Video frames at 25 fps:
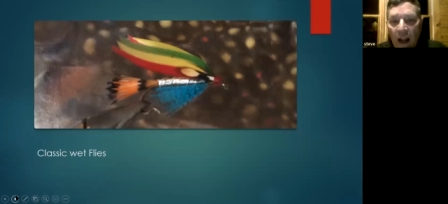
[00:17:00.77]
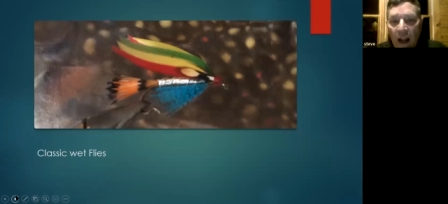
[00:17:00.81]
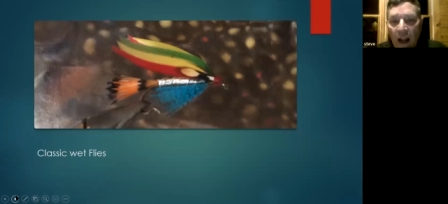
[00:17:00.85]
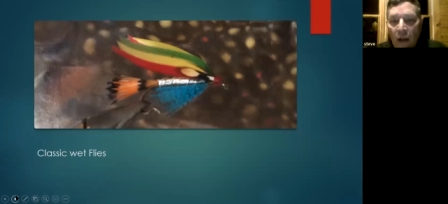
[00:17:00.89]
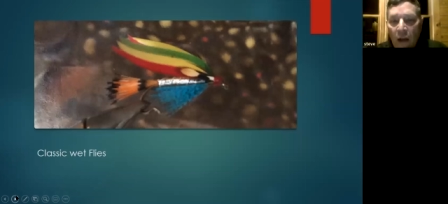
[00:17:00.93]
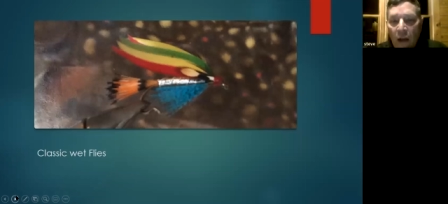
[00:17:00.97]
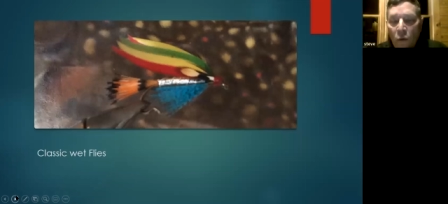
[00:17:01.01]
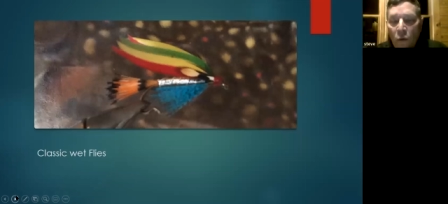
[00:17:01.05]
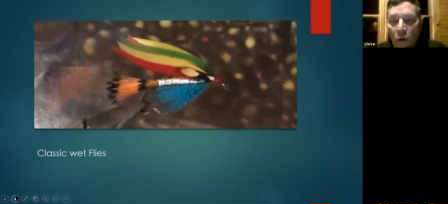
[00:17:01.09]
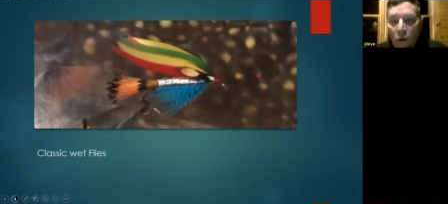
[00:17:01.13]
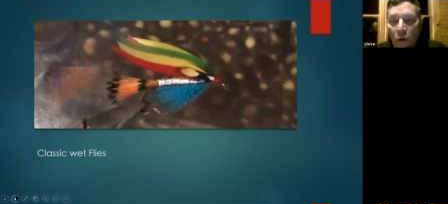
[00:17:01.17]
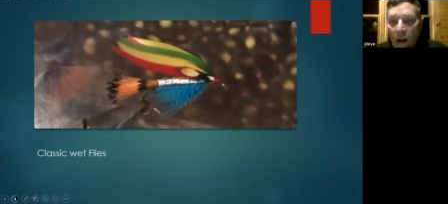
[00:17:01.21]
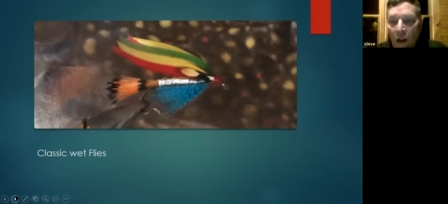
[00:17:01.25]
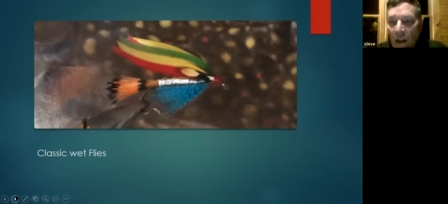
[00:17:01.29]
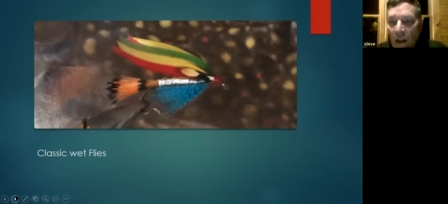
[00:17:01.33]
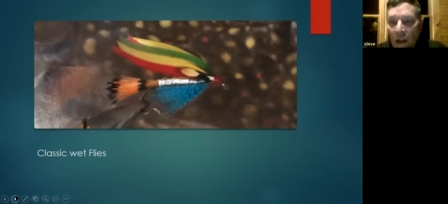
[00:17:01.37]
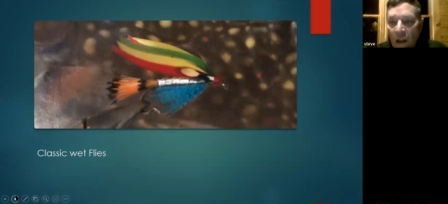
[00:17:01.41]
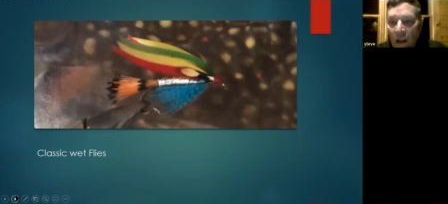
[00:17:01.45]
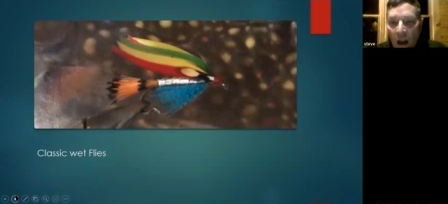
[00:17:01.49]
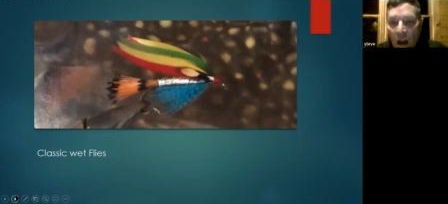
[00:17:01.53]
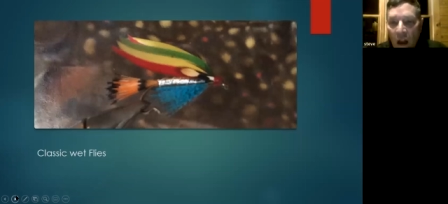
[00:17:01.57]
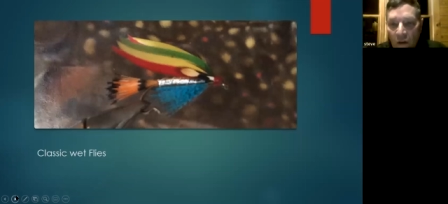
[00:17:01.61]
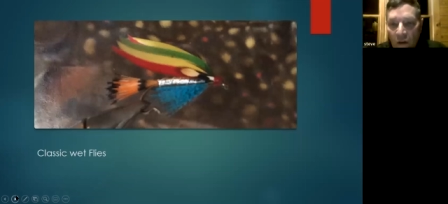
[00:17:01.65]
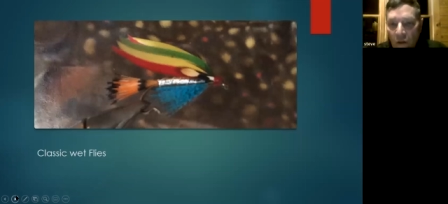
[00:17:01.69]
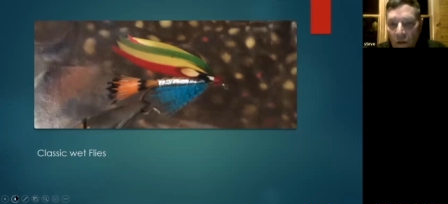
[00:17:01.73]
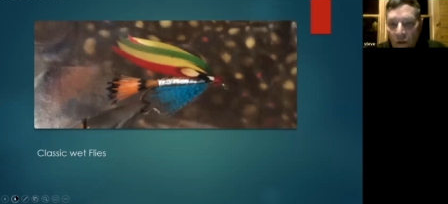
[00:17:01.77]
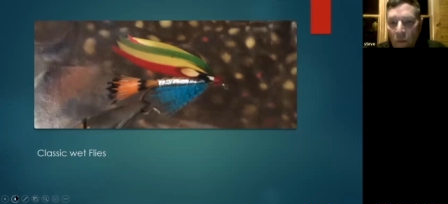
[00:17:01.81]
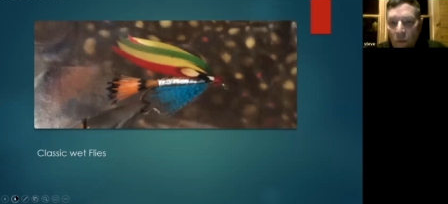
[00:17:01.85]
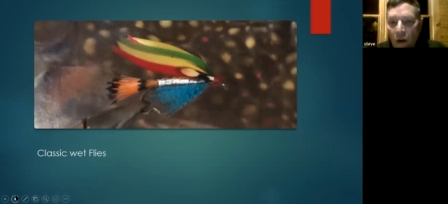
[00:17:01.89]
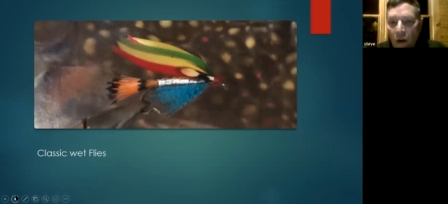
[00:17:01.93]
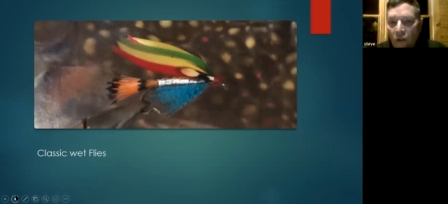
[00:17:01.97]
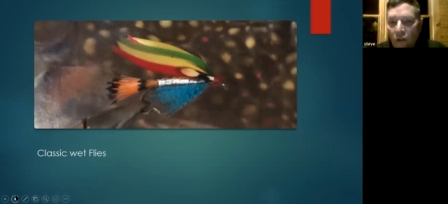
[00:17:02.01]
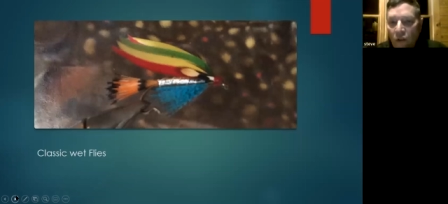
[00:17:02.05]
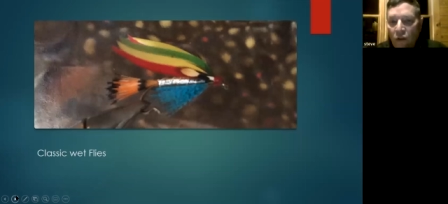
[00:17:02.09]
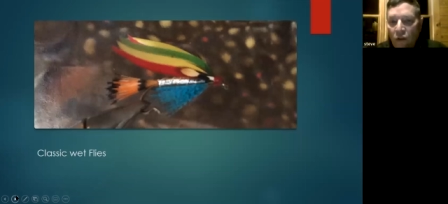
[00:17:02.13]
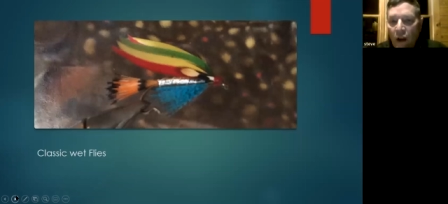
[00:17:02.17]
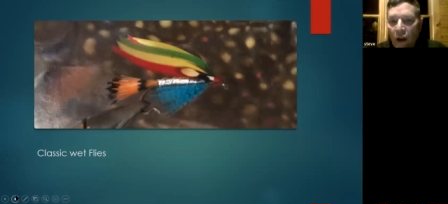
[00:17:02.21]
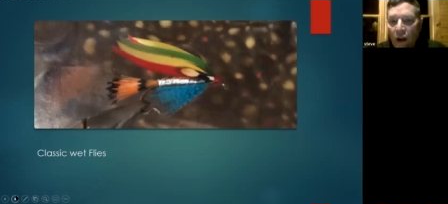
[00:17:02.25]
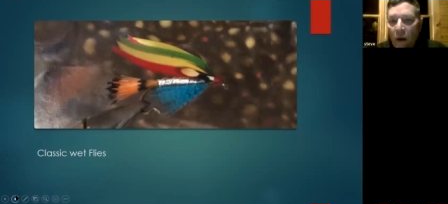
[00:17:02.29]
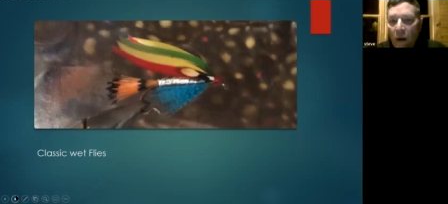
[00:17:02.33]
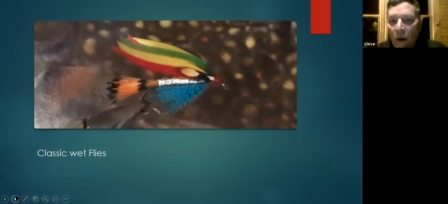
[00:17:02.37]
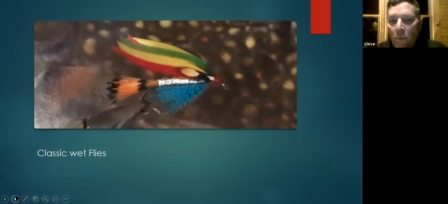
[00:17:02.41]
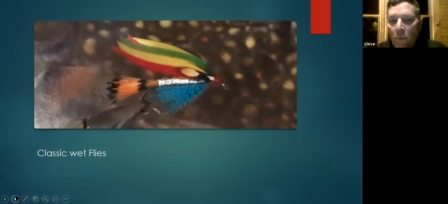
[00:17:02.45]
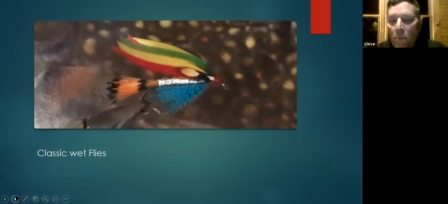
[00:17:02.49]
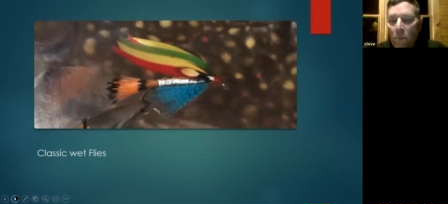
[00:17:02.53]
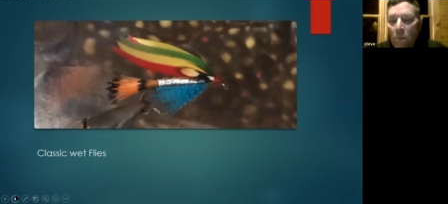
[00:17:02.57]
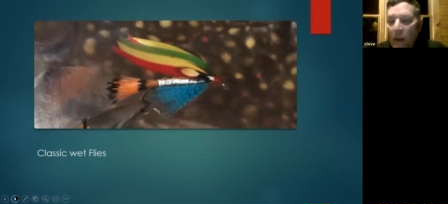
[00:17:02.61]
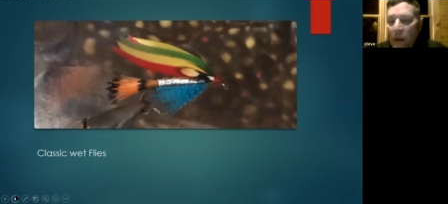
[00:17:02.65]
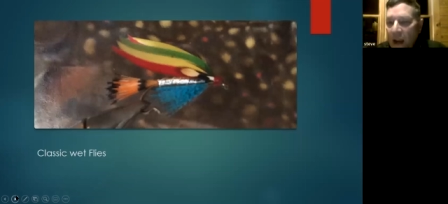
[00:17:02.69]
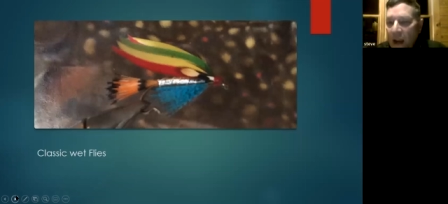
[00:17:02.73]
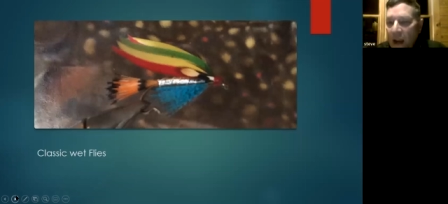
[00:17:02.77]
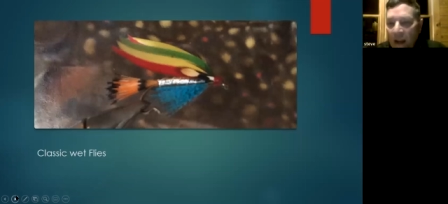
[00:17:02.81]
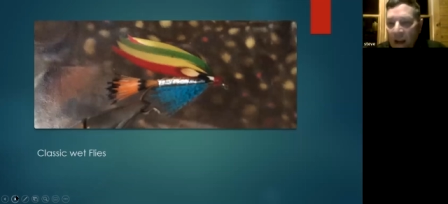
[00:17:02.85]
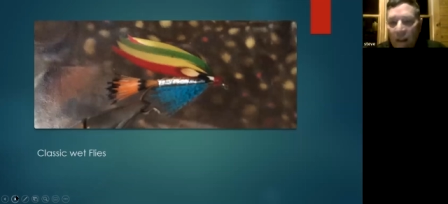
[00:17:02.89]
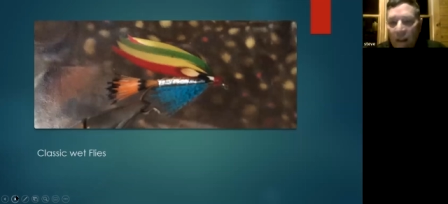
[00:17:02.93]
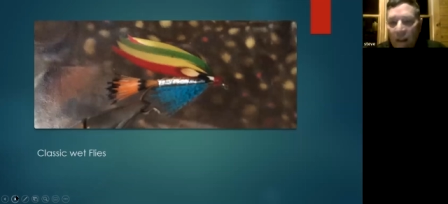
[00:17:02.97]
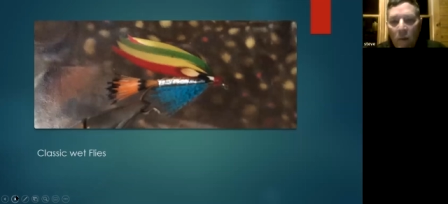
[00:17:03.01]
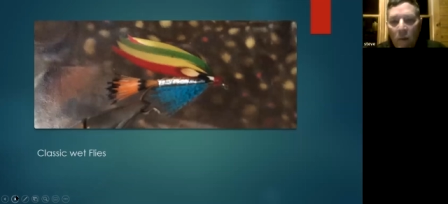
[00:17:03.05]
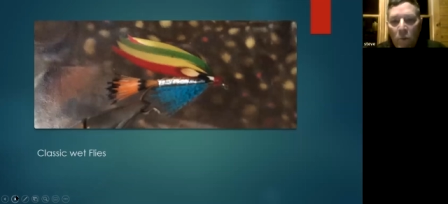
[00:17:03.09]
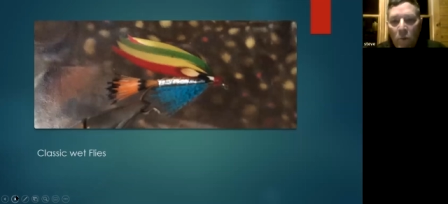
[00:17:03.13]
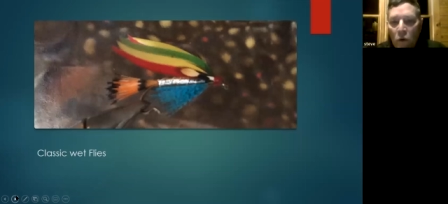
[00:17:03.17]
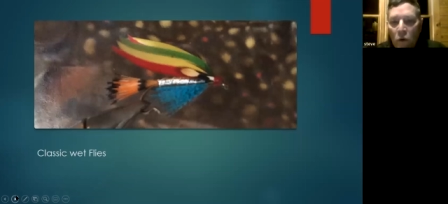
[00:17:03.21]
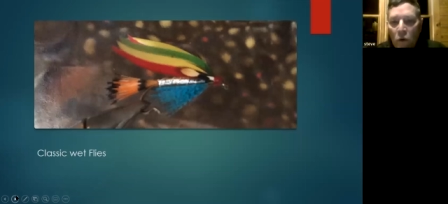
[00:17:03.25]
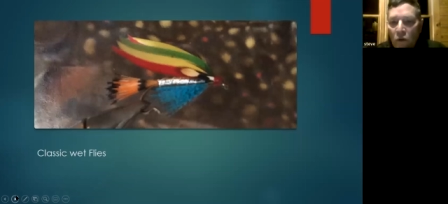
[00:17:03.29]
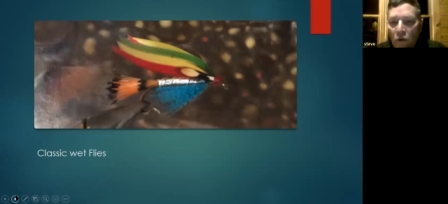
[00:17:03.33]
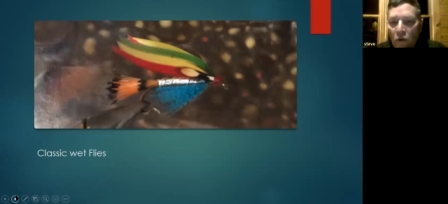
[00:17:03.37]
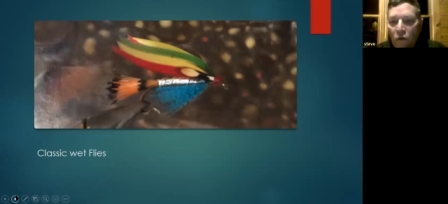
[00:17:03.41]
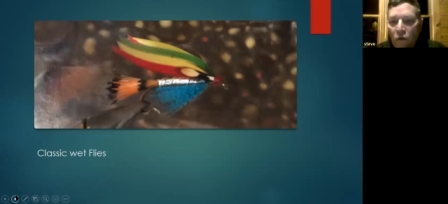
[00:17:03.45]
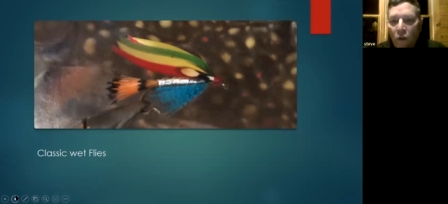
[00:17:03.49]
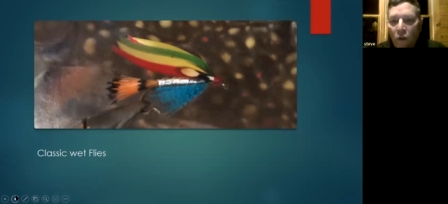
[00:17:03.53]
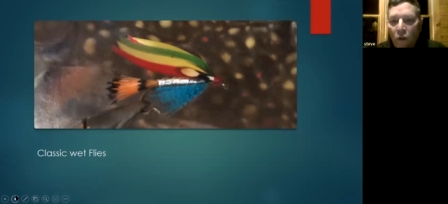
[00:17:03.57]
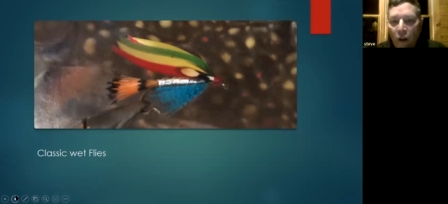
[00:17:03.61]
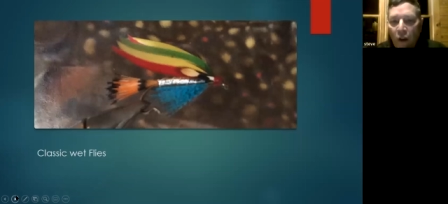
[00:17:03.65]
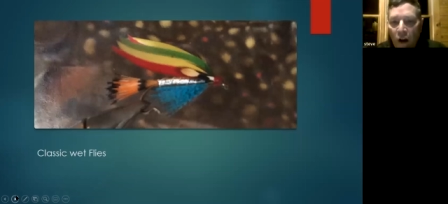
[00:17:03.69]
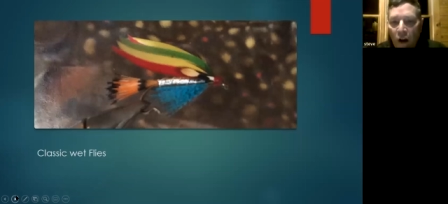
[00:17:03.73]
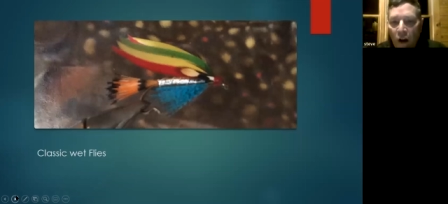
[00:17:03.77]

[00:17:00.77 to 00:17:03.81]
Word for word: I really love them because they're big, they're beautiful, they're